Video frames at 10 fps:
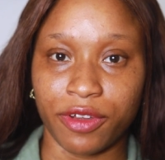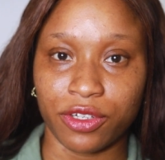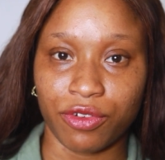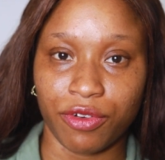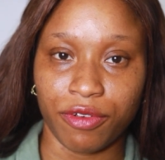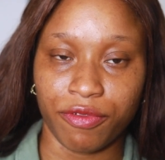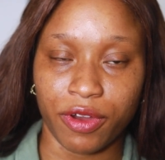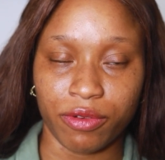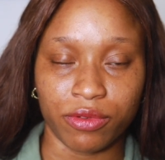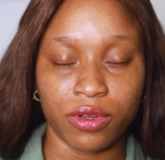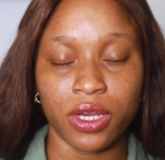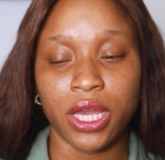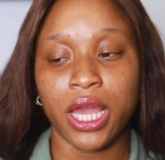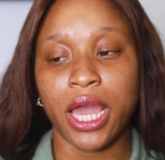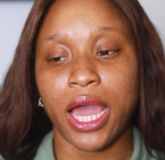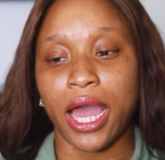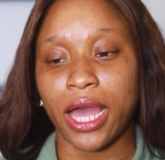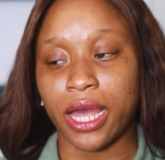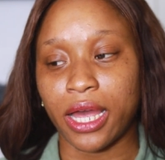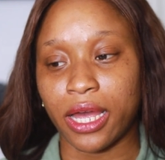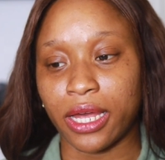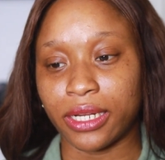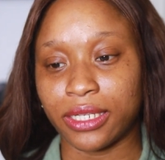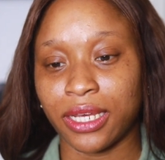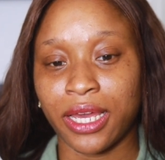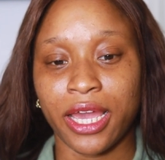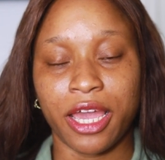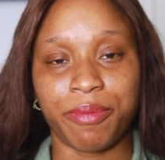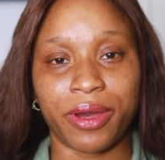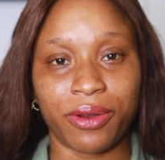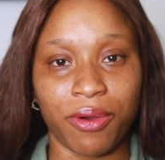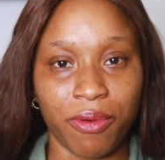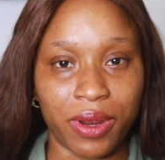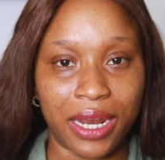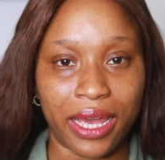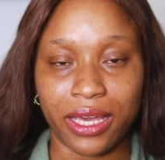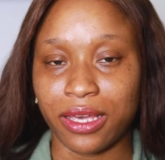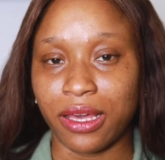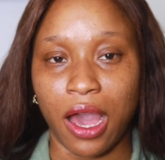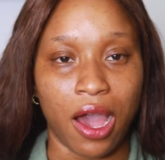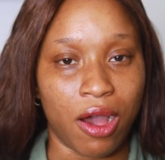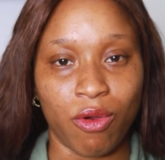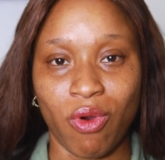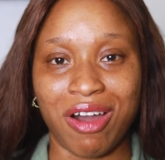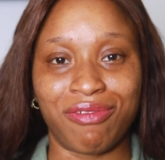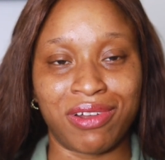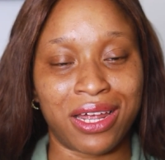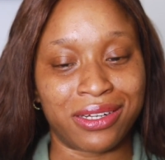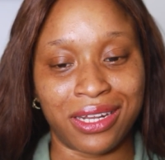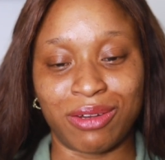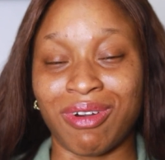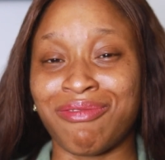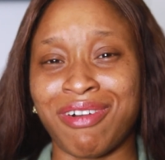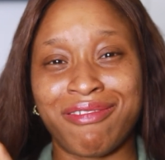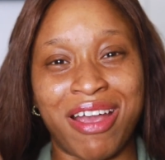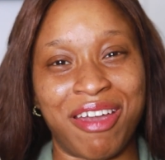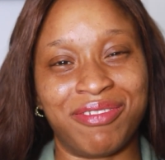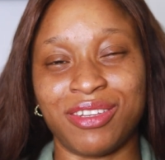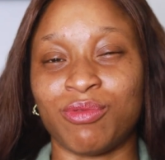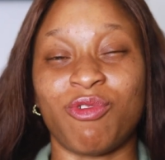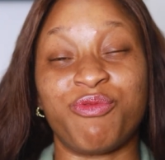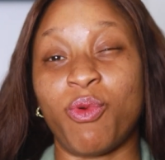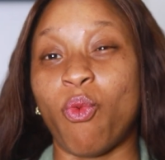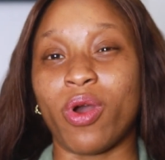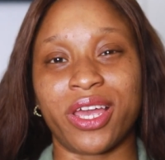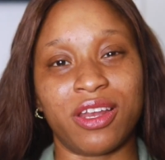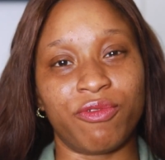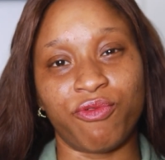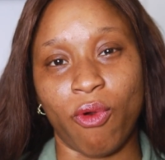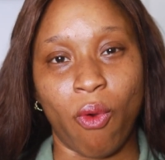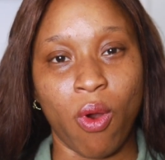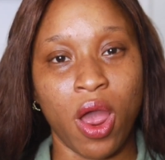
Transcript: and Scurry found. And Hem and Haw were like, yeah, we have landed, we have arrived. This is what we've been working for.